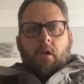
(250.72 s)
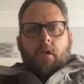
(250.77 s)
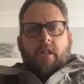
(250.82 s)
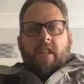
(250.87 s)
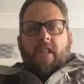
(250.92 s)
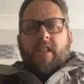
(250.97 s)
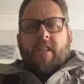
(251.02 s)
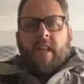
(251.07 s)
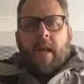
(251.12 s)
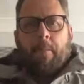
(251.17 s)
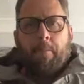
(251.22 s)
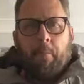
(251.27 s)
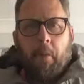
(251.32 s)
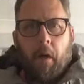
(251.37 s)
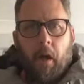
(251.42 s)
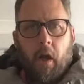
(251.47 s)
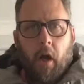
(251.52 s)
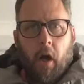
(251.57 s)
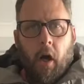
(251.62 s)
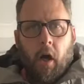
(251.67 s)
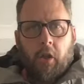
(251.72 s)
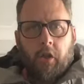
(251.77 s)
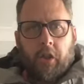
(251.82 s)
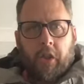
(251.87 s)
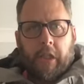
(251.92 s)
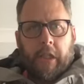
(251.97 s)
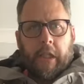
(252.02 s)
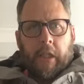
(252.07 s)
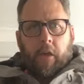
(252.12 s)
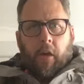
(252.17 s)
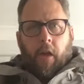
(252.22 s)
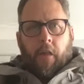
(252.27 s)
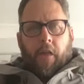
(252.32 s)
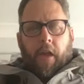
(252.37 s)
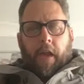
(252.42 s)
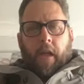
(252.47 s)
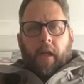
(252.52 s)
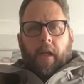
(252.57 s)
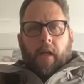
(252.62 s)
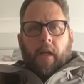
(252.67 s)
December last year, I
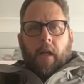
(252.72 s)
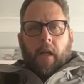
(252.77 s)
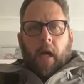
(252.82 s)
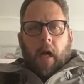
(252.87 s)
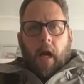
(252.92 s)
think.